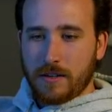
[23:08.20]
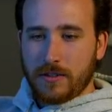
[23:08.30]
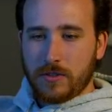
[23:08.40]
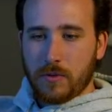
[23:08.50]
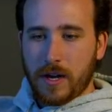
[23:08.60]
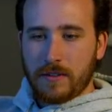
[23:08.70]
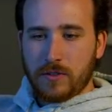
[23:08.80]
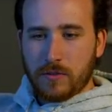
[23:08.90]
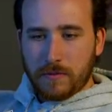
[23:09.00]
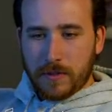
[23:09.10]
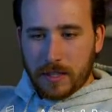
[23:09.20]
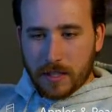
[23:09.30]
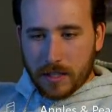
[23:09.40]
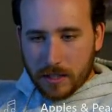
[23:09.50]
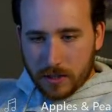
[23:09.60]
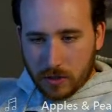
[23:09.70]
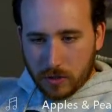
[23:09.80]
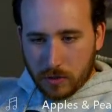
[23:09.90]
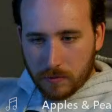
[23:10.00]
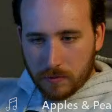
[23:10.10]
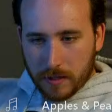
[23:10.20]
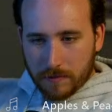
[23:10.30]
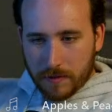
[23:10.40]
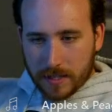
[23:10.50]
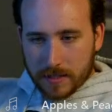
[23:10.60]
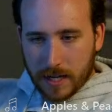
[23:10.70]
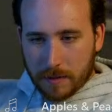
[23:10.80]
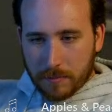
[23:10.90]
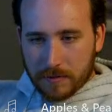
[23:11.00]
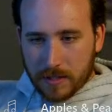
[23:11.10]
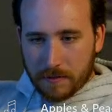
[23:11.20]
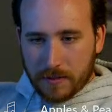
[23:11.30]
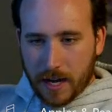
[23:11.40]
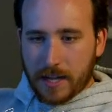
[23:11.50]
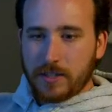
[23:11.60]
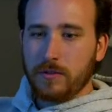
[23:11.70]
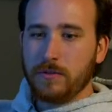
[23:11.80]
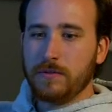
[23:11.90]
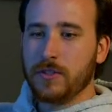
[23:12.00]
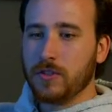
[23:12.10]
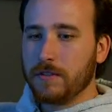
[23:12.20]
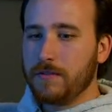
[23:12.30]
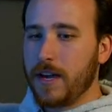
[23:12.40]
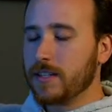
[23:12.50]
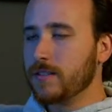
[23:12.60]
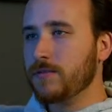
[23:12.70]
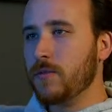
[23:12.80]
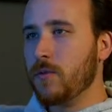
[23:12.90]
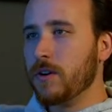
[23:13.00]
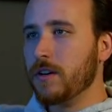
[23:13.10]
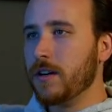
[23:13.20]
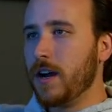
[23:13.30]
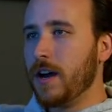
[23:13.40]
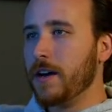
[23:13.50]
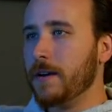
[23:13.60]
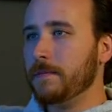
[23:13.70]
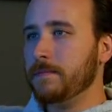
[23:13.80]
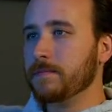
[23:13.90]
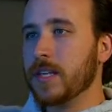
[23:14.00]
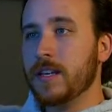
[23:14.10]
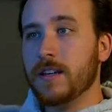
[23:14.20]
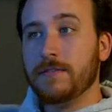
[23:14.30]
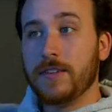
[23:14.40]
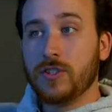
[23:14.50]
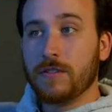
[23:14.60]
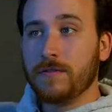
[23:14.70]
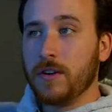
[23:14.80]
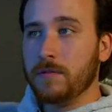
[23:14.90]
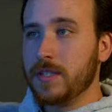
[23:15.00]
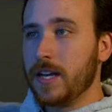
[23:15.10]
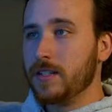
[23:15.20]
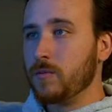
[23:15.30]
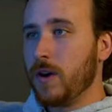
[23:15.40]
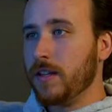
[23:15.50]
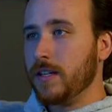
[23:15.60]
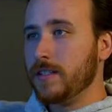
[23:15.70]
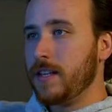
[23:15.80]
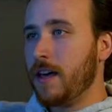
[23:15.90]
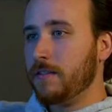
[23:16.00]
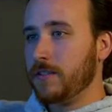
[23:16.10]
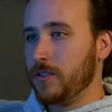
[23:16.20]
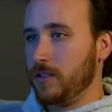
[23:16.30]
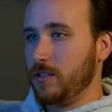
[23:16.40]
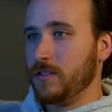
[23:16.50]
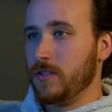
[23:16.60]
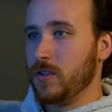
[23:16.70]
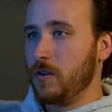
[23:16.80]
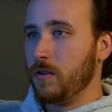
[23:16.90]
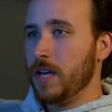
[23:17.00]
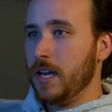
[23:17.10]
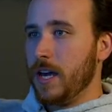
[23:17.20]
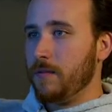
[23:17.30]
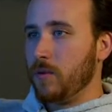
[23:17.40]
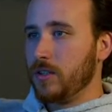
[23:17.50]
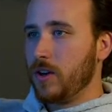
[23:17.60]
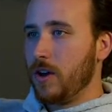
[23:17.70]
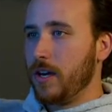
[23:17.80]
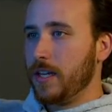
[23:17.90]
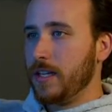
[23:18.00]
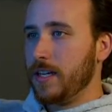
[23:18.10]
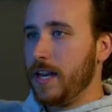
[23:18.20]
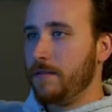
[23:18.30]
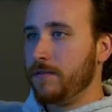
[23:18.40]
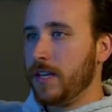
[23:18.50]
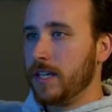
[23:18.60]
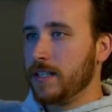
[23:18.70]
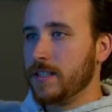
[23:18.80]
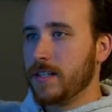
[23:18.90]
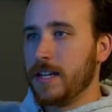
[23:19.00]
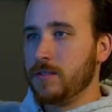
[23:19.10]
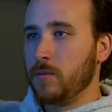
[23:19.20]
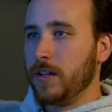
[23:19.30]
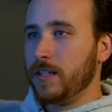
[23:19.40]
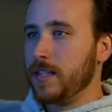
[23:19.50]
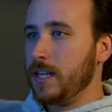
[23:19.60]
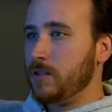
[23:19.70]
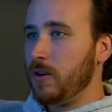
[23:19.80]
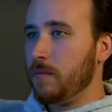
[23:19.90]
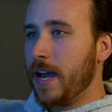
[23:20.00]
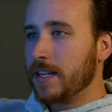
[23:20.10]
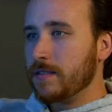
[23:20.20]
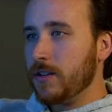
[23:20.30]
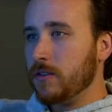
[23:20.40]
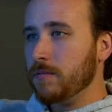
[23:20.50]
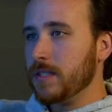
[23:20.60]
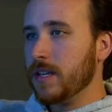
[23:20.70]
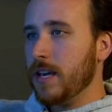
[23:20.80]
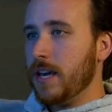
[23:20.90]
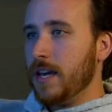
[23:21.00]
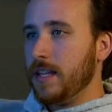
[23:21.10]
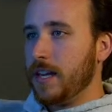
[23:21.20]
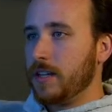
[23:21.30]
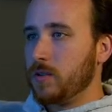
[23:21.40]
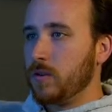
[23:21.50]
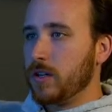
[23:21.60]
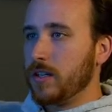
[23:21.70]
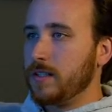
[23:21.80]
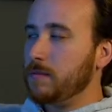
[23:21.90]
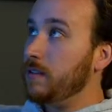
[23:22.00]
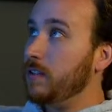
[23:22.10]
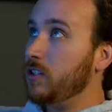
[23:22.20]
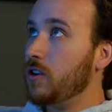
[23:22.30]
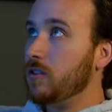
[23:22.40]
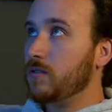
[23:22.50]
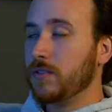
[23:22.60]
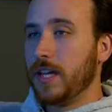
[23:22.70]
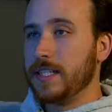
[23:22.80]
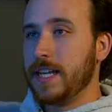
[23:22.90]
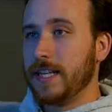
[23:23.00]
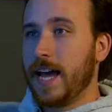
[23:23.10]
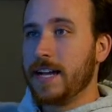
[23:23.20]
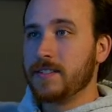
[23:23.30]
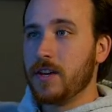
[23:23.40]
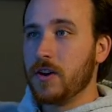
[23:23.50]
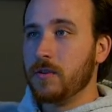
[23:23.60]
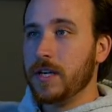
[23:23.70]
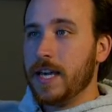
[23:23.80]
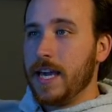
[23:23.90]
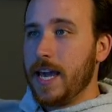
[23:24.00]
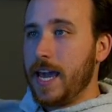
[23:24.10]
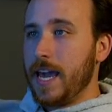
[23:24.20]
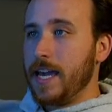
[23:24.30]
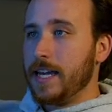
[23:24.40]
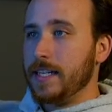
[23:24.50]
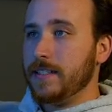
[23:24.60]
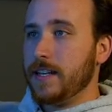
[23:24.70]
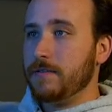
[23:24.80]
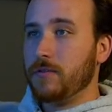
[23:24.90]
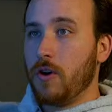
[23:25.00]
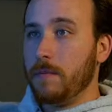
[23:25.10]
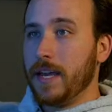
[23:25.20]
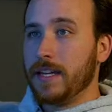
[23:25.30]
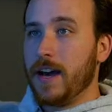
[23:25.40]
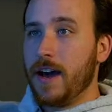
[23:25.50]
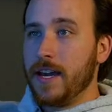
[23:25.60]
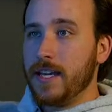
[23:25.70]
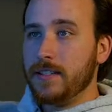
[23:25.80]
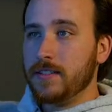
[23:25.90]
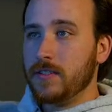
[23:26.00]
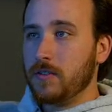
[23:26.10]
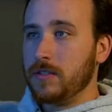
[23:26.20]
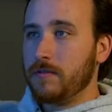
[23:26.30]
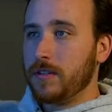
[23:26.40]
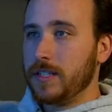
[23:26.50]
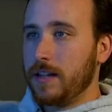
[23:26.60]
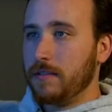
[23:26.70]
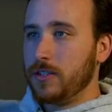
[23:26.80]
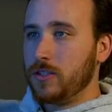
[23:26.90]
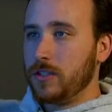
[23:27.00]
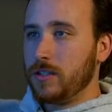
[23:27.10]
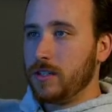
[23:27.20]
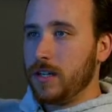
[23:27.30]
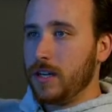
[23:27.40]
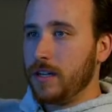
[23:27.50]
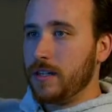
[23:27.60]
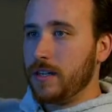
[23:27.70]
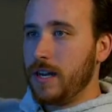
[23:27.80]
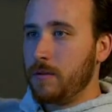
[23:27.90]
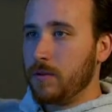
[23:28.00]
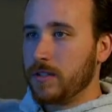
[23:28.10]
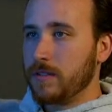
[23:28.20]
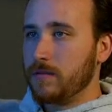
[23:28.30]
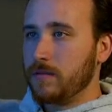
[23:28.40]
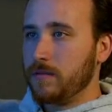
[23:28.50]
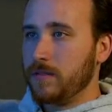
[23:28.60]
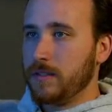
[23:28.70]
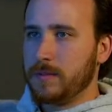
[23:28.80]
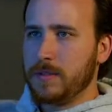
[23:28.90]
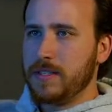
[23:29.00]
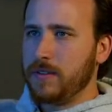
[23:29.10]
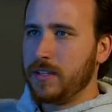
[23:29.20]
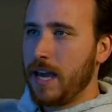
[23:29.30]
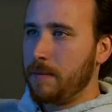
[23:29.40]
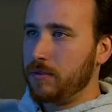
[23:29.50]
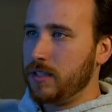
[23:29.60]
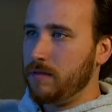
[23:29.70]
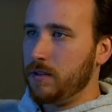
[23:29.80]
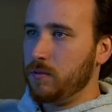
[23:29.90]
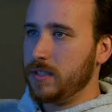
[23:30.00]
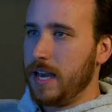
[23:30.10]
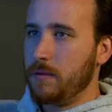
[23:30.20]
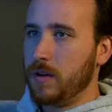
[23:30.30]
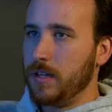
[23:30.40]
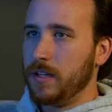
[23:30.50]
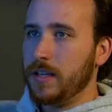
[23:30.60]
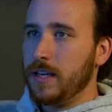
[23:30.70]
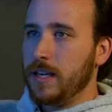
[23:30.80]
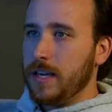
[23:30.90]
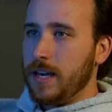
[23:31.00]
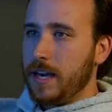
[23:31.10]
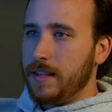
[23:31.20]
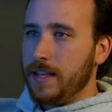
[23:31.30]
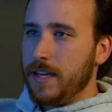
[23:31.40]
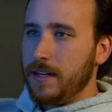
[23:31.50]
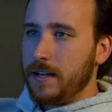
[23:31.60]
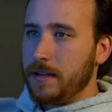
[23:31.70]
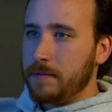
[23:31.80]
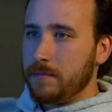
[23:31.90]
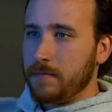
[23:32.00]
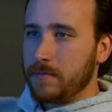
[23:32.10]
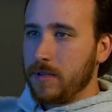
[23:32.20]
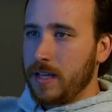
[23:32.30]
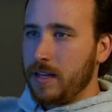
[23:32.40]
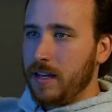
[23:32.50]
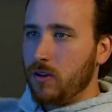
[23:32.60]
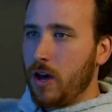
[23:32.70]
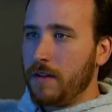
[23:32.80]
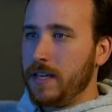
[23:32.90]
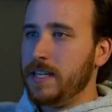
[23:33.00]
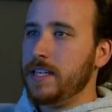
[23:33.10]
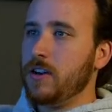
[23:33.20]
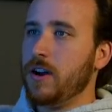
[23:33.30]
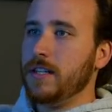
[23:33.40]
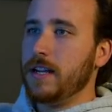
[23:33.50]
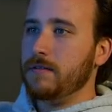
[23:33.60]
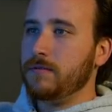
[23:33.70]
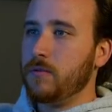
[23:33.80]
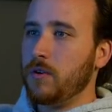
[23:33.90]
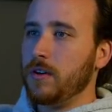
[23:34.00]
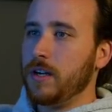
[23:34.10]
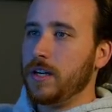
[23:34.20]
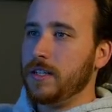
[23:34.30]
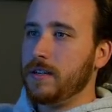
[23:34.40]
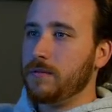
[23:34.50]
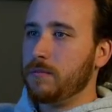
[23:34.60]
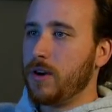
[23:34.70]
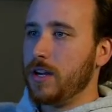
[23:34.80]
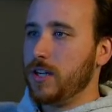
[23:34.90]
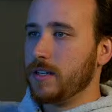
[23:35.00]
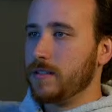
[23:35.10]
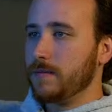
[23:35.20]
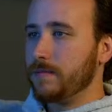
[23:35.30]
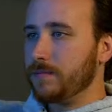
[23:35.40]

Do I do you do VFX type of stuff? Yeah, I do visual effects for feature films as well as television. So I've worked on Netflix as well as HBO Max films, and then I got to work on some TV shows for like Ted Lasso and For All Mankind, so different television networks, specifically Apple TV was that one, and then and a lot of indie content for different projects.